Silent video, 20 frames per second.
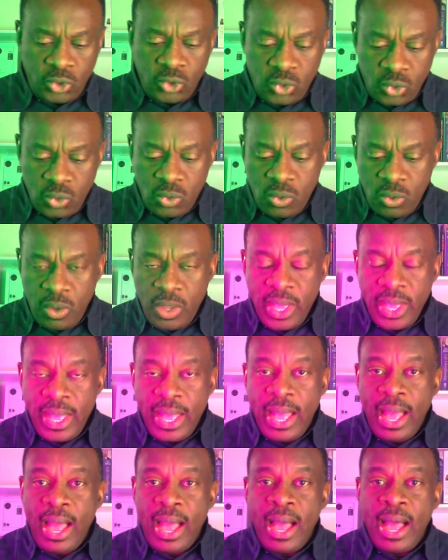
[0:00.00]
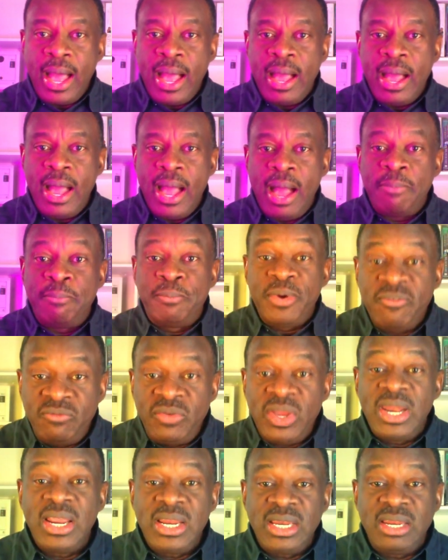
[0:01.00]
to
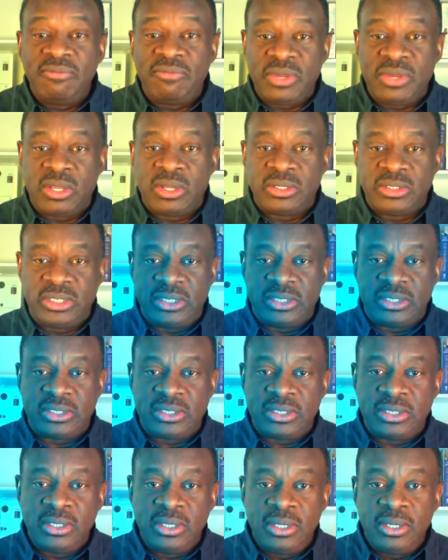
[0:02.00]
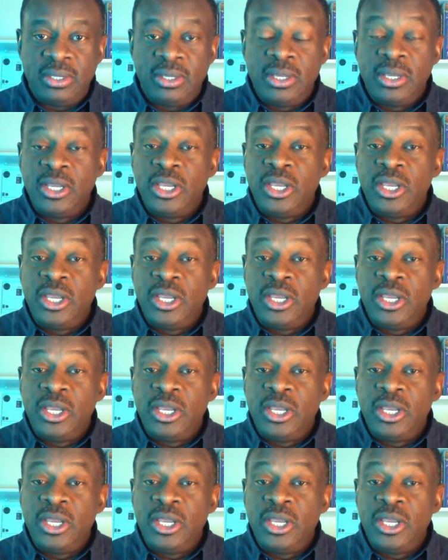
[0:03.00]
prevailing difficulties,